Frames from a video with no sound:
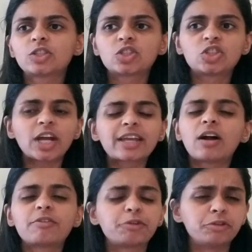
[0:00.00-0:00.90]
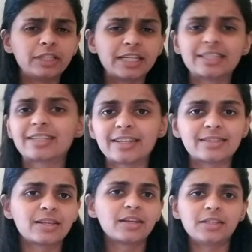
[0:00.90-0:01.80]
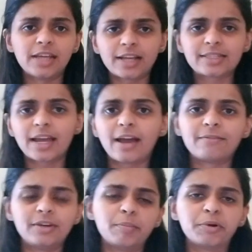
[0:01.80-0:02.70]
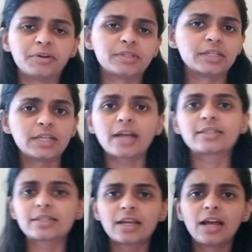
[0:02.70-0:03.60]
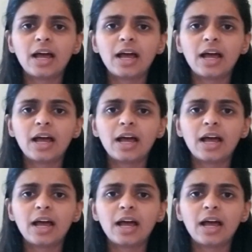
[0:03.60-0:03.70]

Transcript: check it off your list as yes, I have the numbers and yes,